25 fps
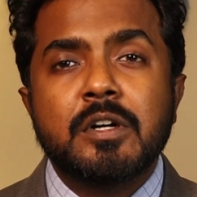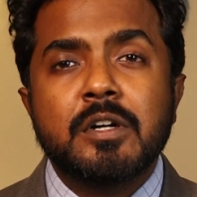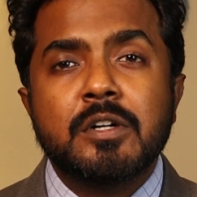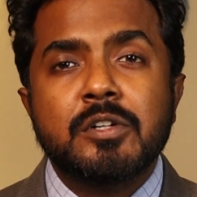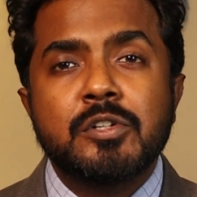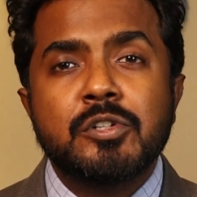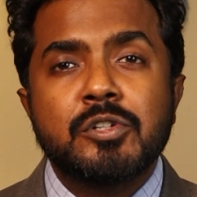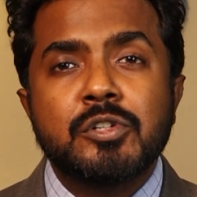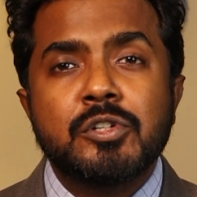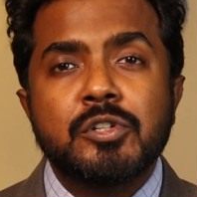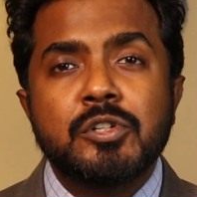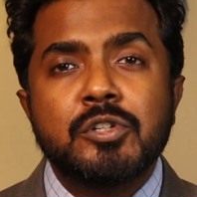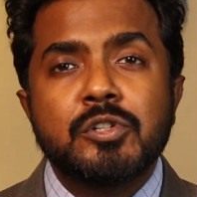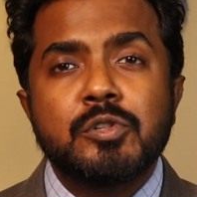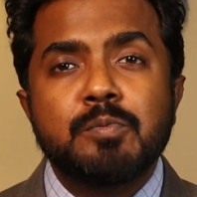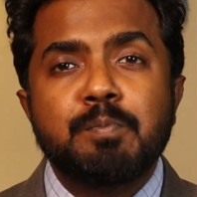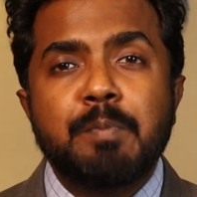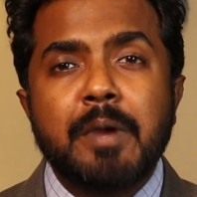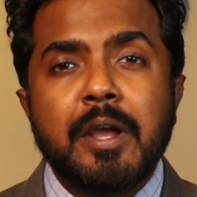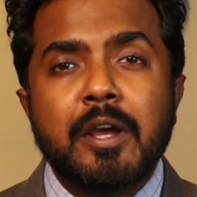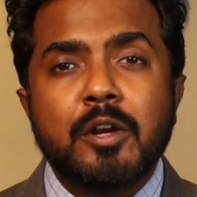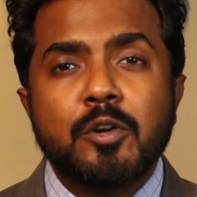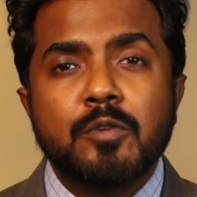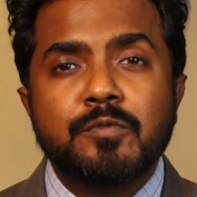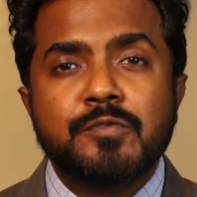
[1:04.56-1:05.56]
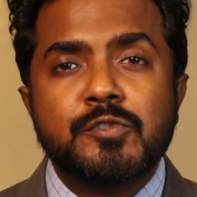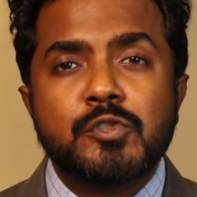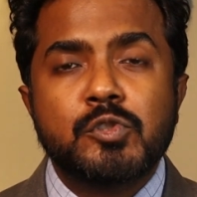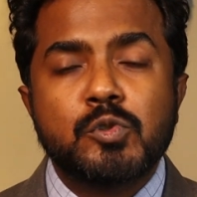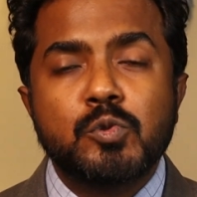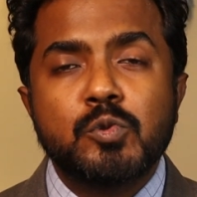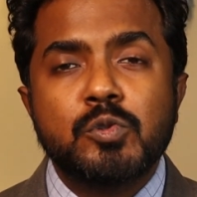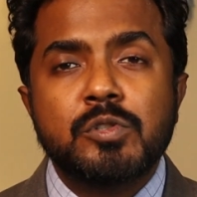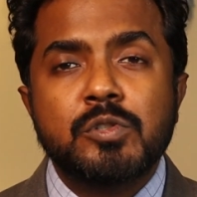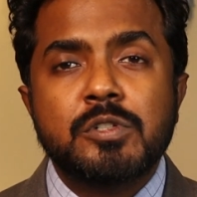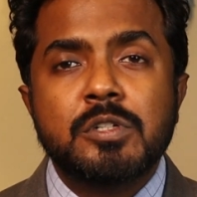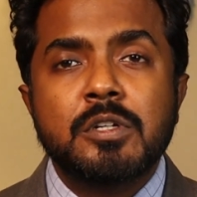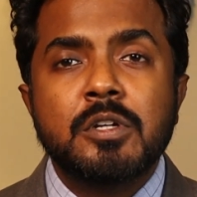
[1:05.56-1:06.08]
a pair of
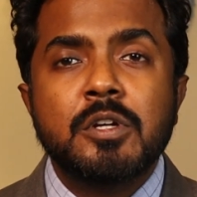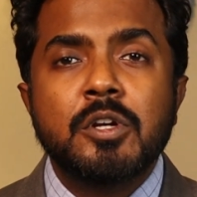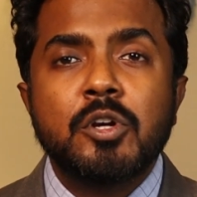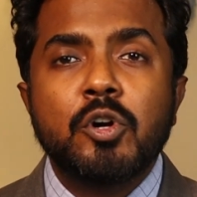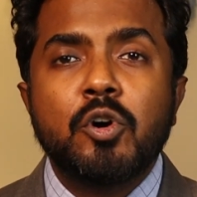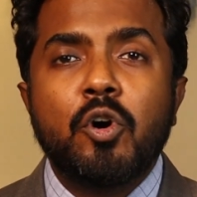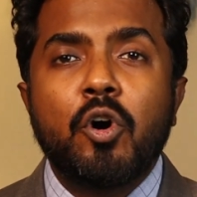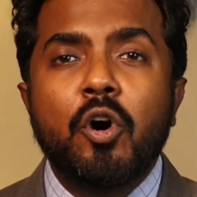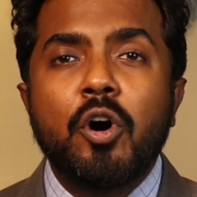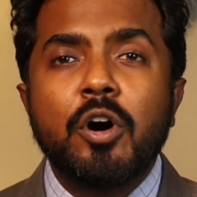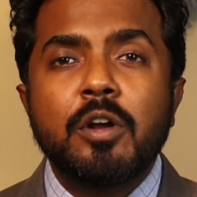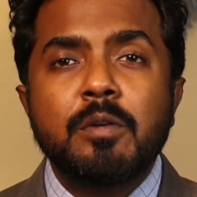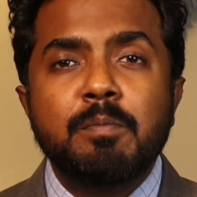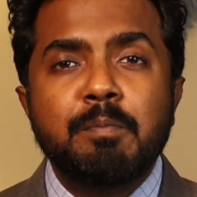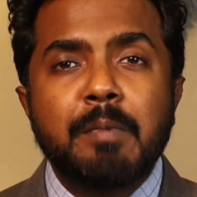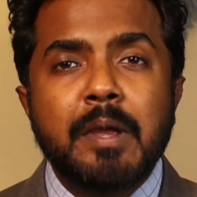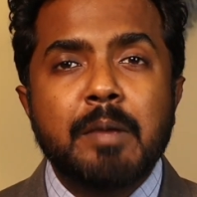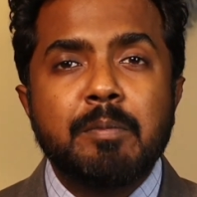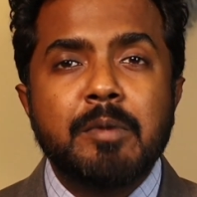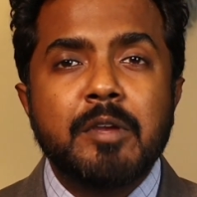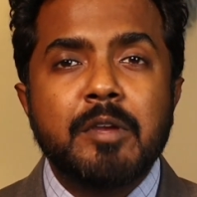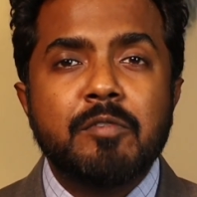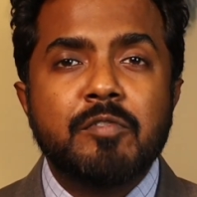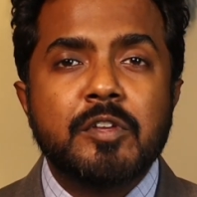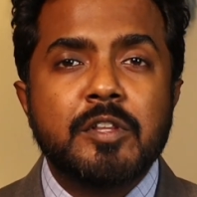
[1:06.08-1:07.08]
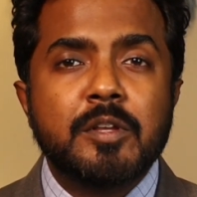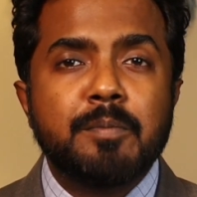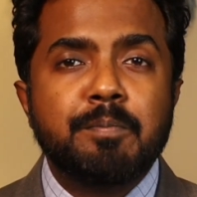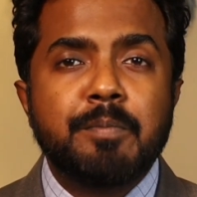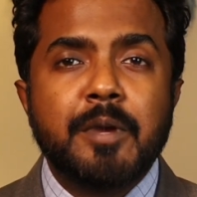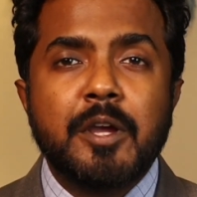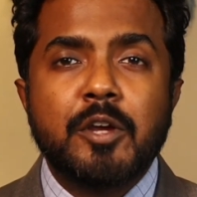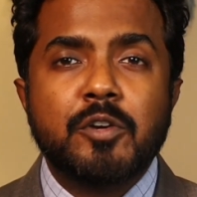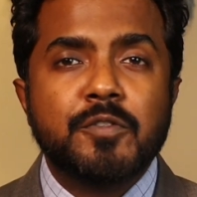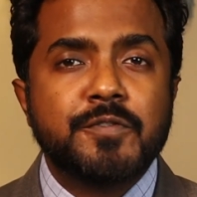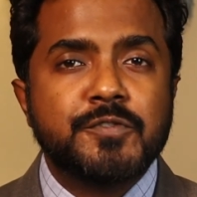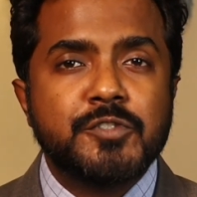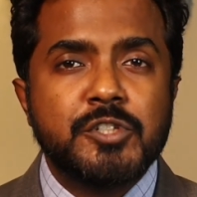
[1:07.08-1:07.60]
suit or maybe with a
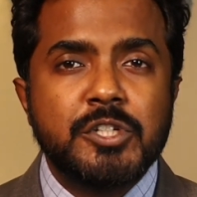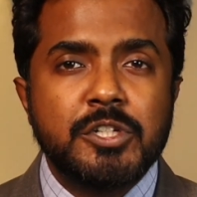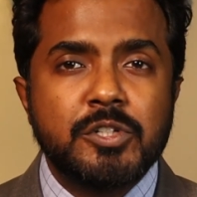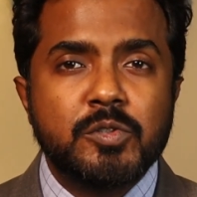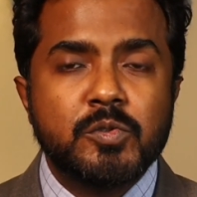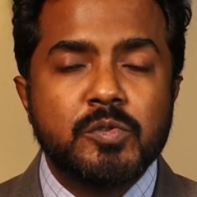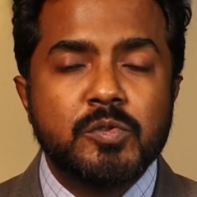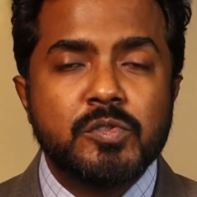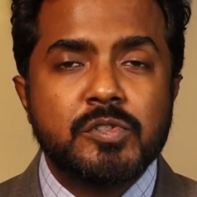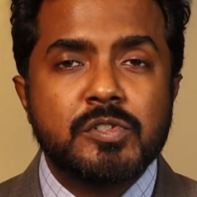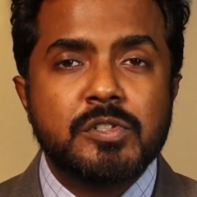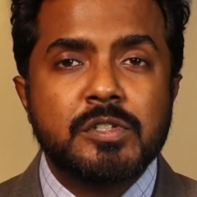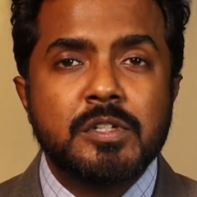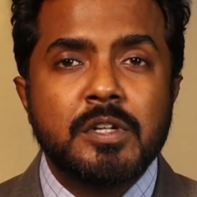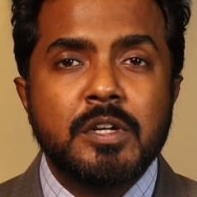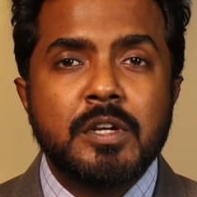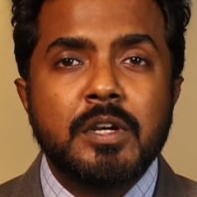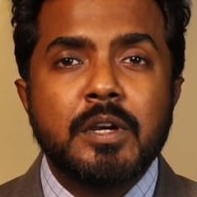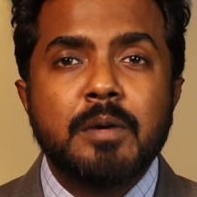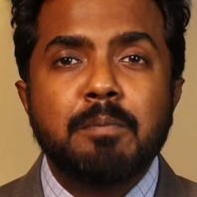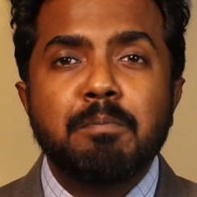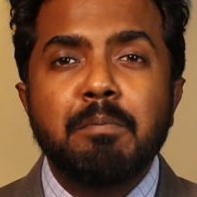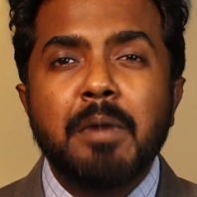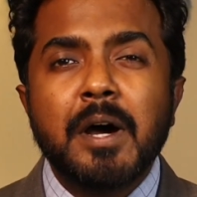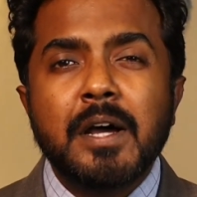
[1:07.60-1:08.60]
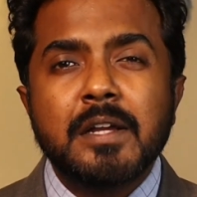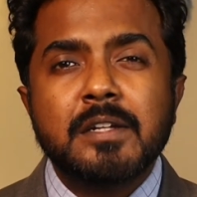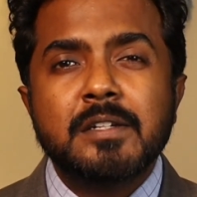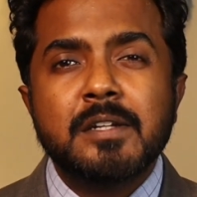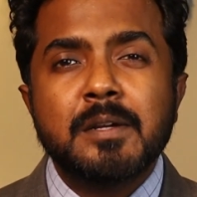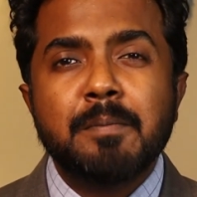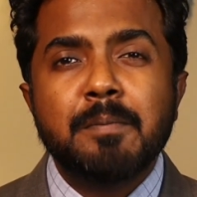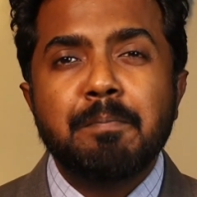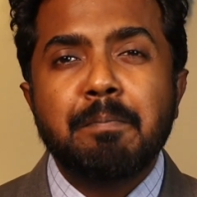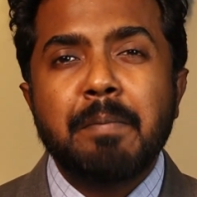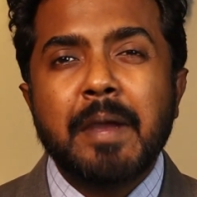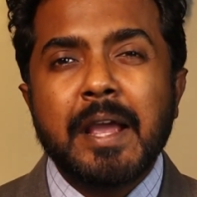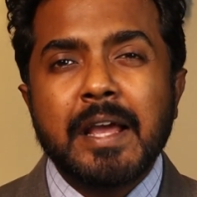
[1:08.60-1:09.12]
pair of chinos.
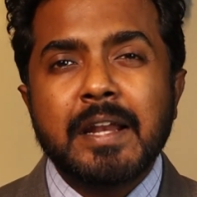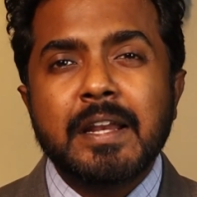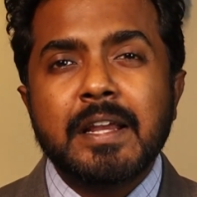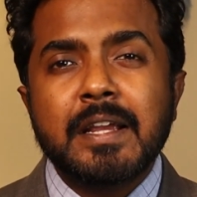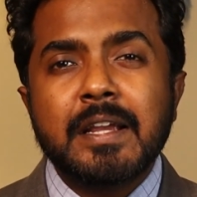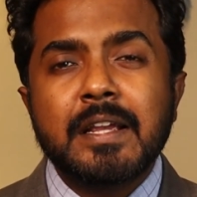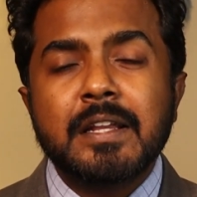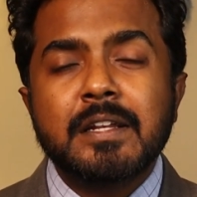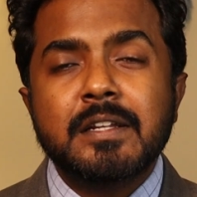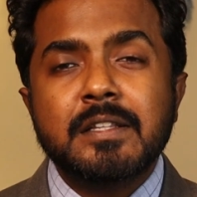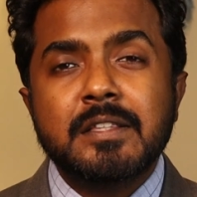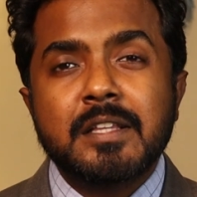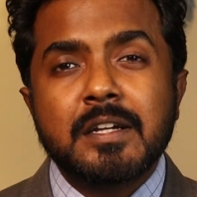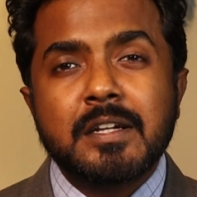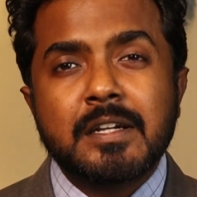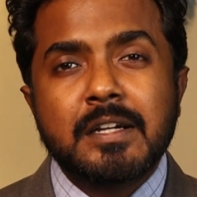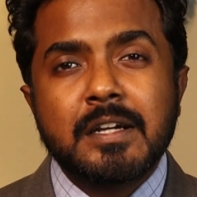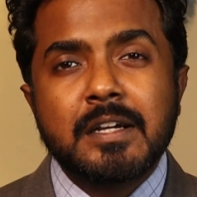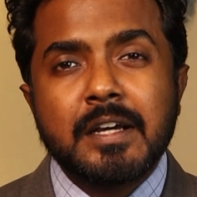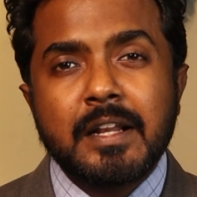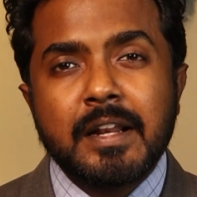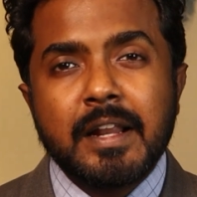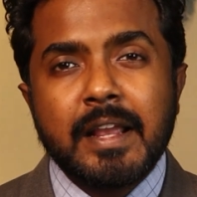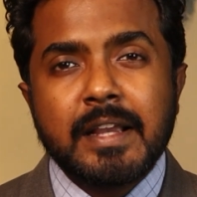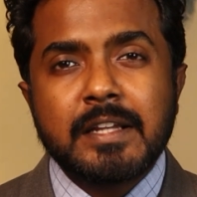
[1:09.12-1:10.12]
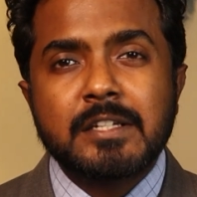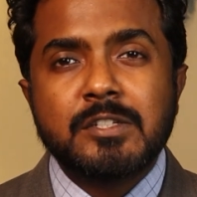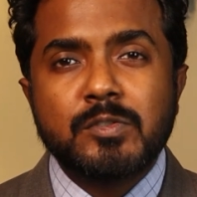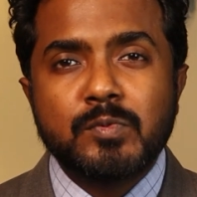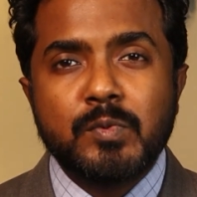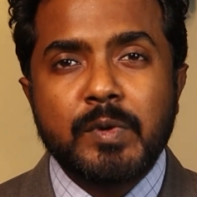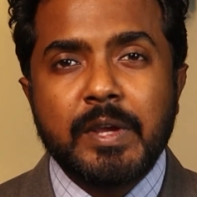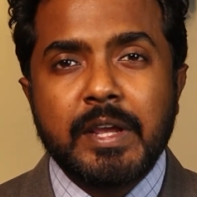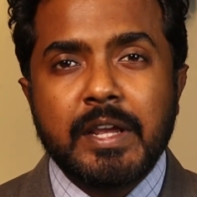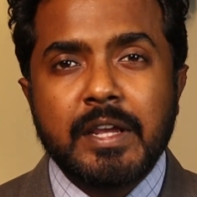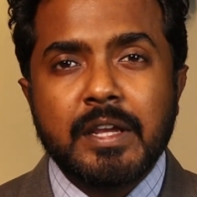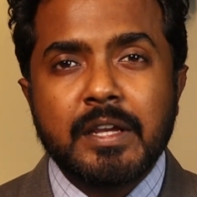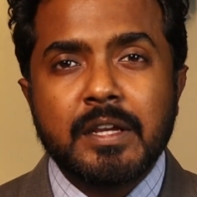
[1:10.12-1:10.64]
But pairing it the correct
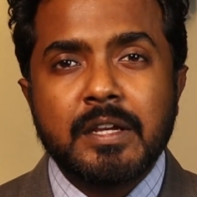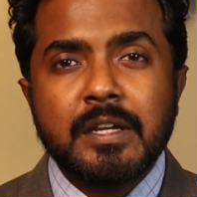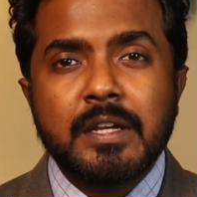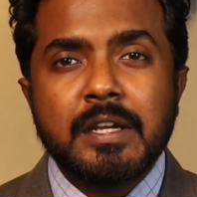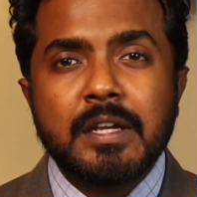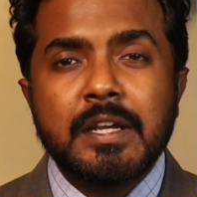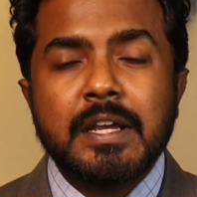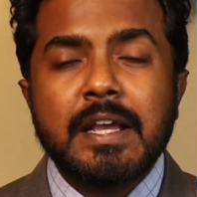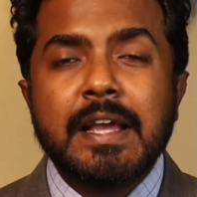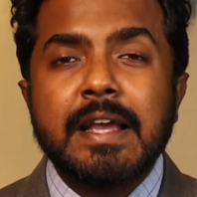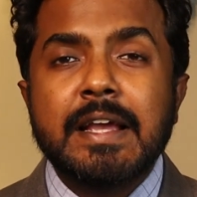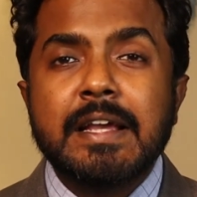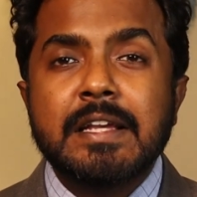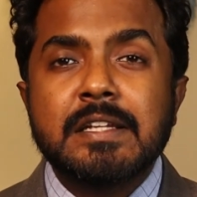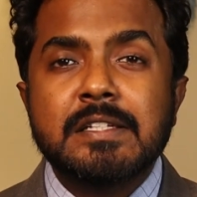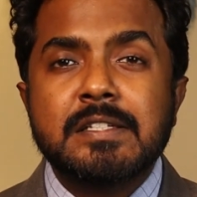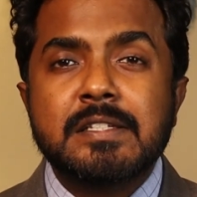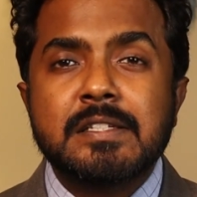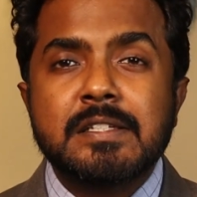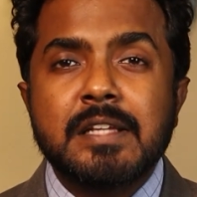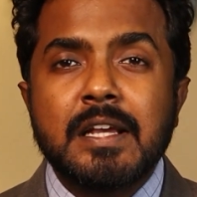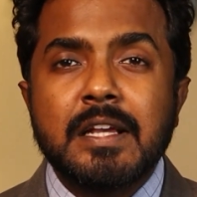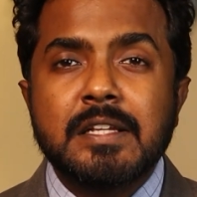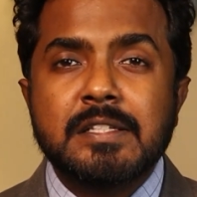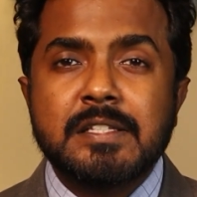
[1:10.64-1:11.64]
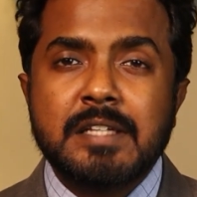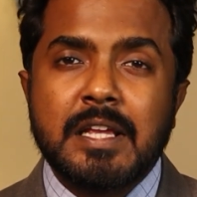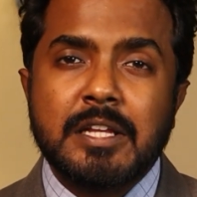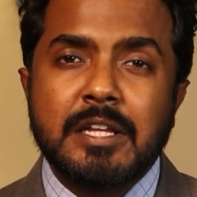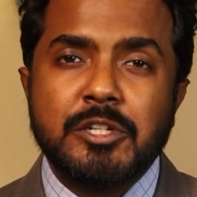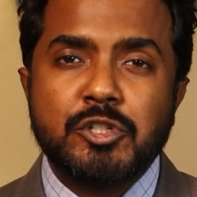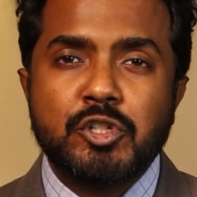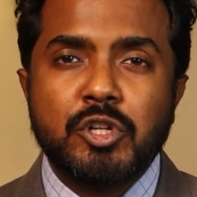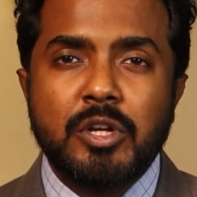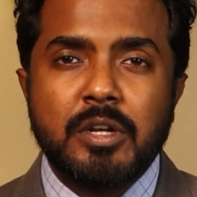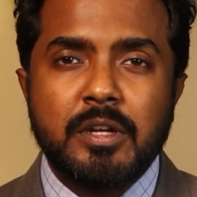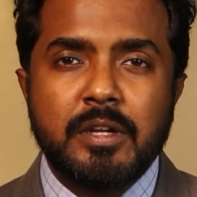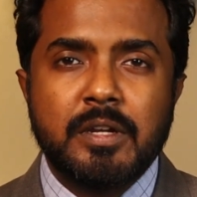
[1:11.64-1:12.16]
way is
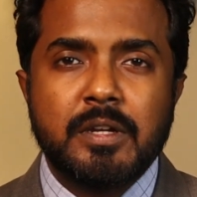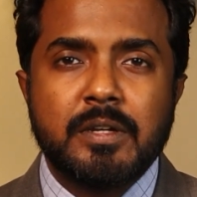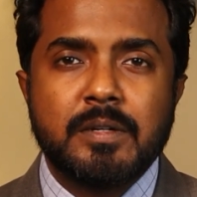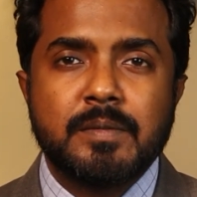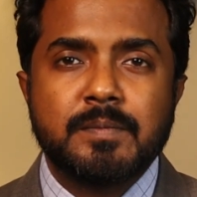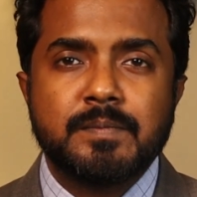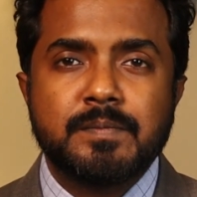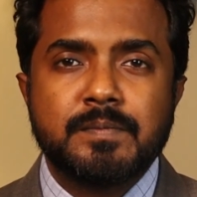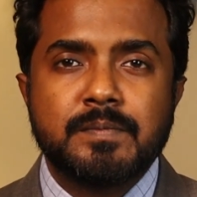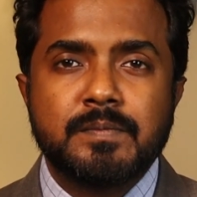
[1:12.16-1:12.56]
essential here.